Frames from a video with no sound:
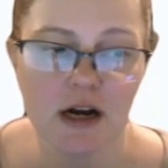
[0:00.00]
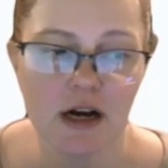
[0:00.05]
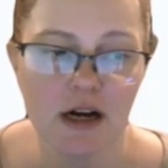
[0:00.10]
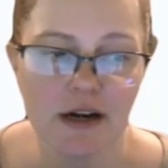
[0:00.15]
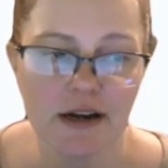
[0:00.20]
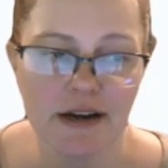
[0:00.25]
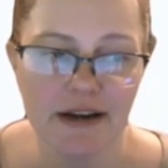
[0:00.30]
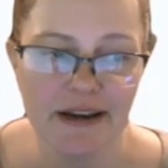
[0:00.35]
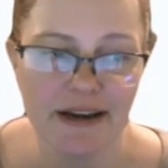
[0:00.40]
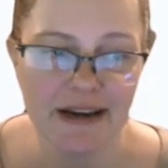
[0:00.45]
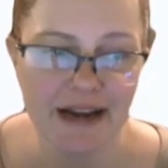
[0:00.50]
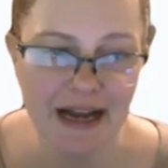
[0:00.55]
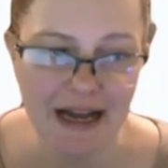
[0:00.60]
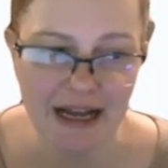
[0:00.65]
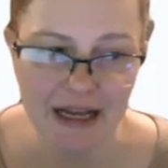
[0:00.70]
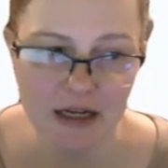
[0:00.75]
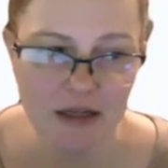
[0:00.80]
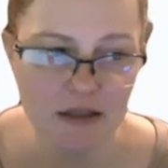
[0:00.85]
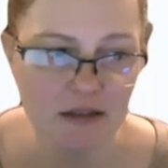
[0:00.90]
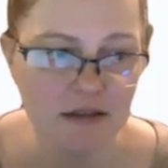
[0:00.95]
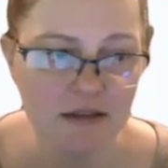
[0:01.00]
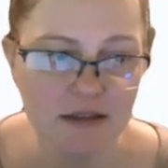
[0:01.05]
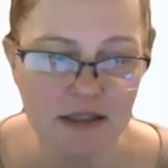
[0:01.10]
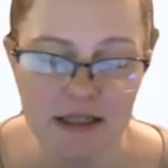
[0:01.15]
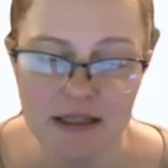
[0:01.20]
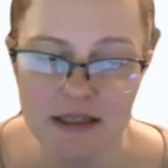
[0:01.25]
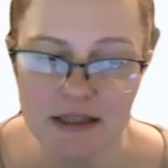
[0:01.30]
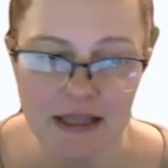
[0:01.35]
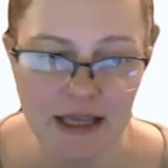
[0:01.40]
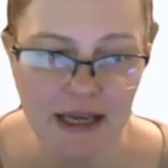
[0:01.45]
are not
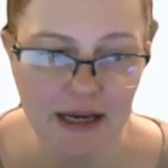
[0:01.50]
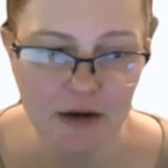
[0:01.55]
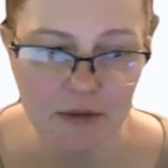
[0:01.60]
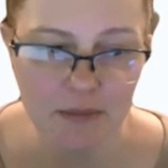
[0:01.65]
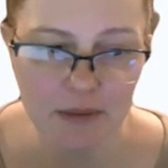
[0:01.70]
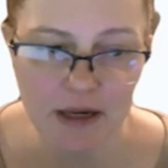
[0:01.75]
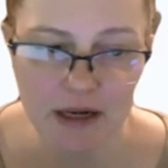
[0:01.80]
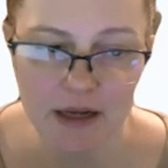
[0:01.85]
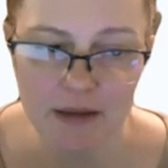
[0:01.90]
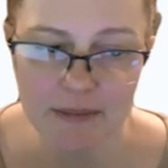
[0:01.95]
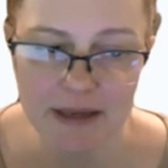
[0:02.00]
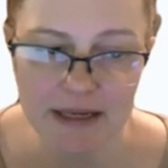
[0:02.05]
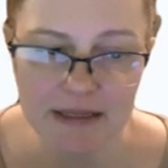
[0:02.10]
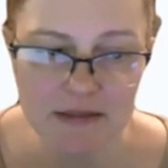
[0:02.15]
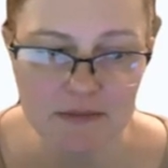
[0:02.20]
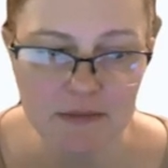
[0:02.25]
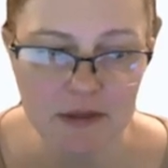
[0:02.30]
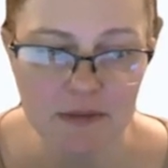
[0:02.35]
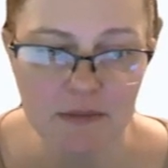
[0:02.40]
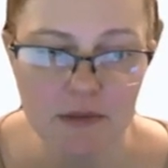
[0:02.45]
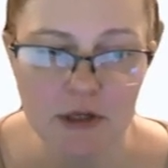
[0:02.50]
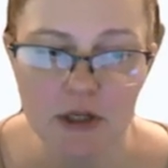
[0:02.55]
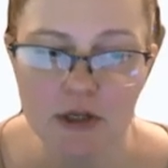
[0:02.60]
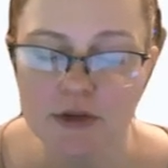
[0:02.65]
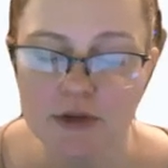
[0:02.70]
included in the out-of-pocket maximum,